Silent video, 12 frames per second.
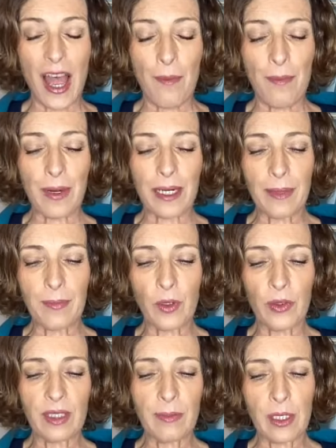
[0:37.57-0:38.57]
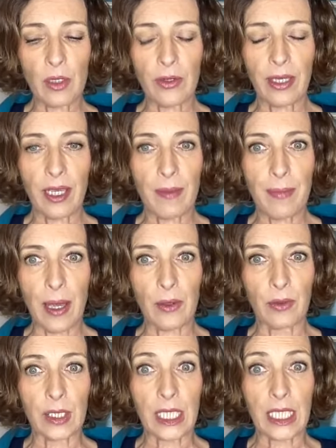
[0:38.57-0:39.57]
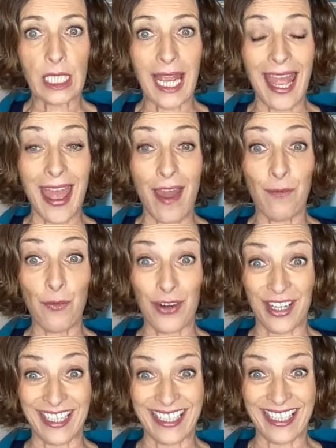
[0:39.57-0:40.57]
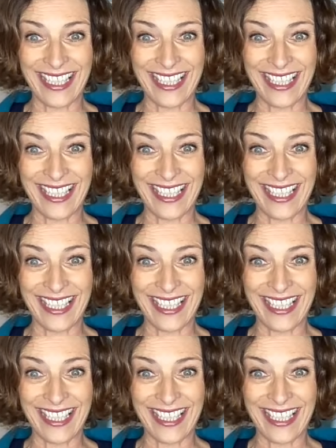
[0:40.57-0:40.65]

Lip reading: But I'm going to be talking about F words.